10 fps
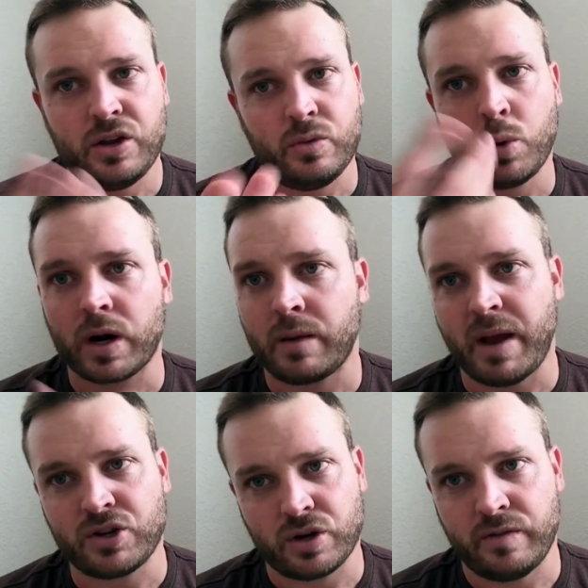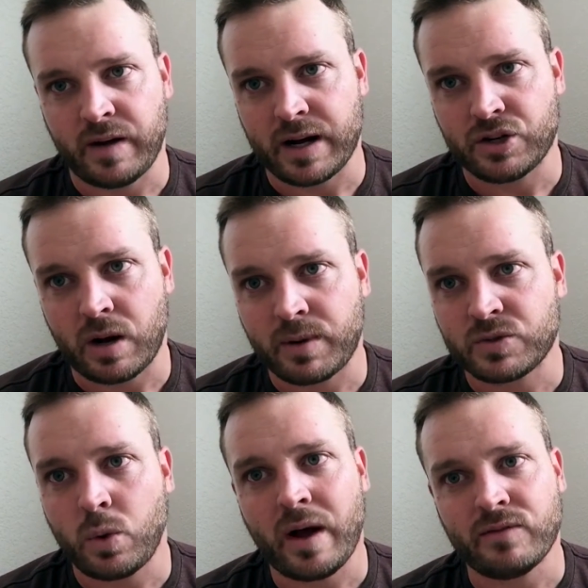we're going to make sure you find a job, because
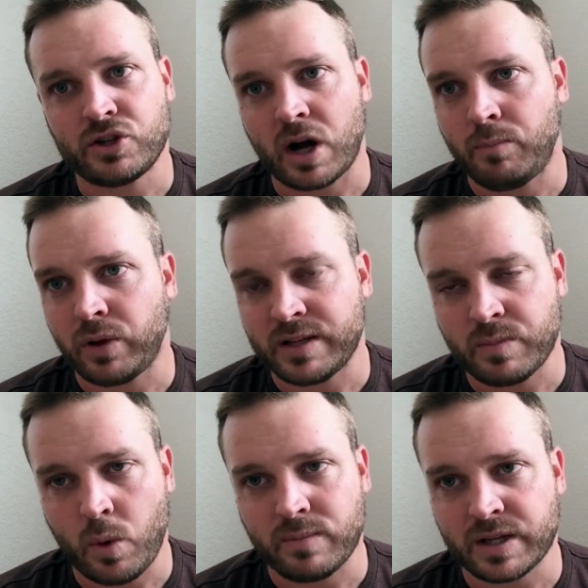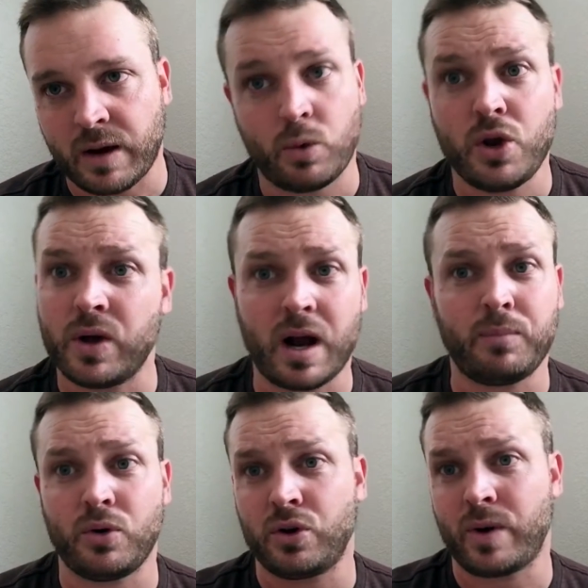we'll have a job placement website where you can
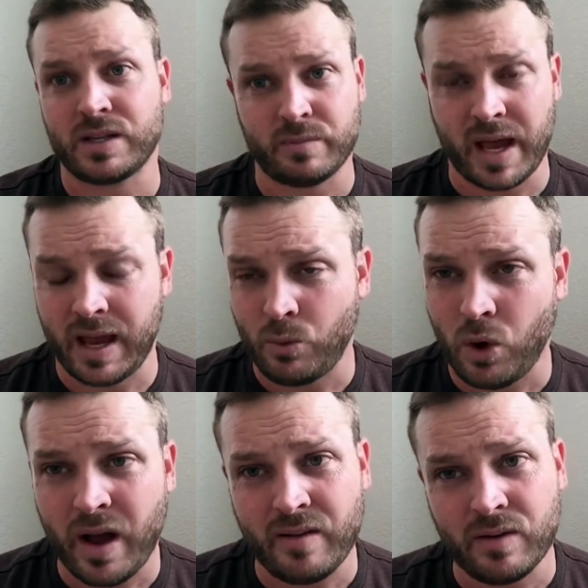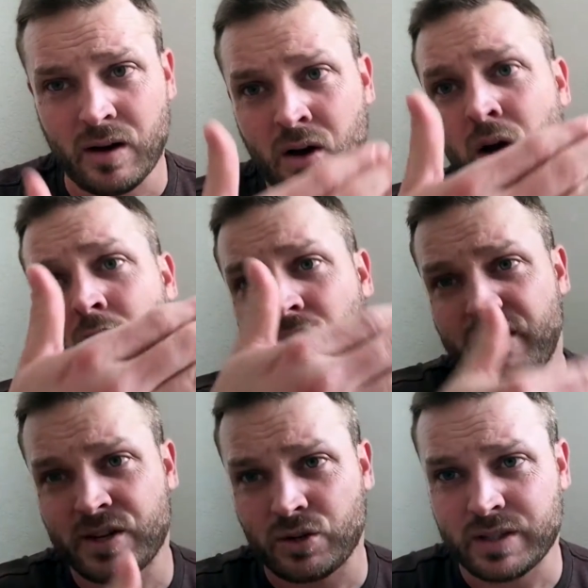upload your resume, and we'll have a
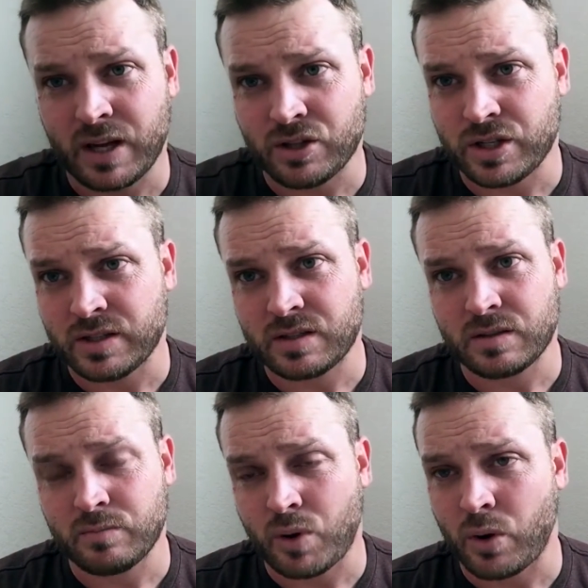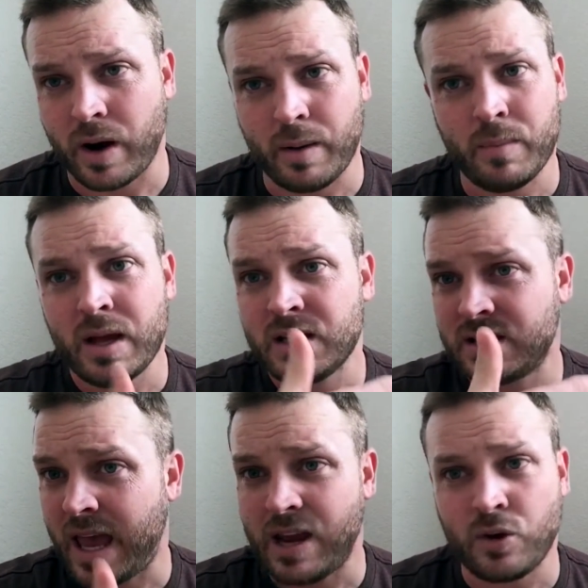artificial intelligence program
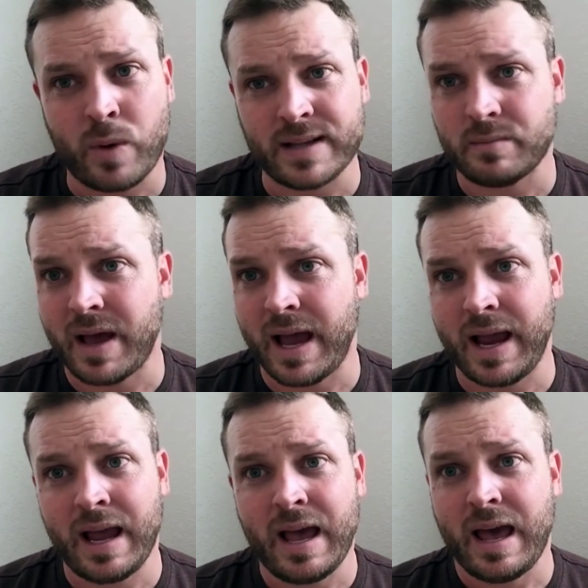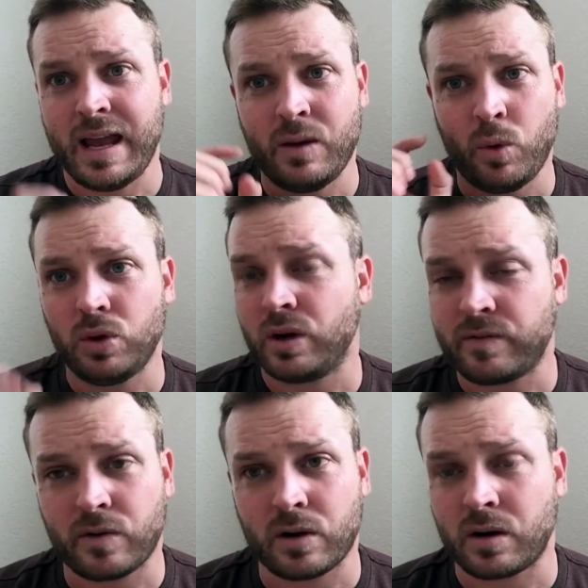scan your resume, and it will look
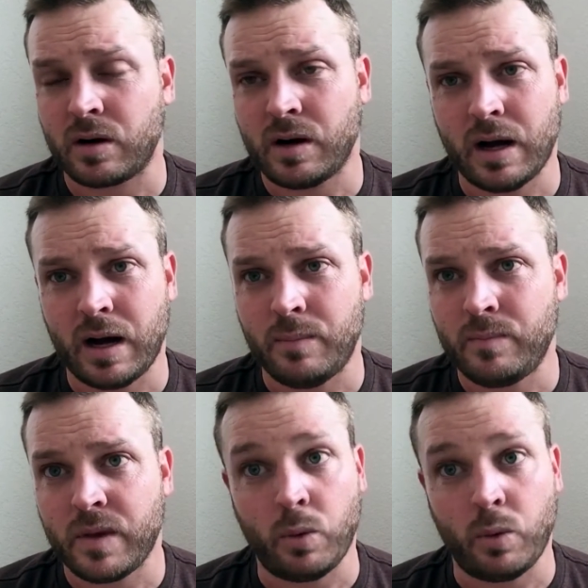for, I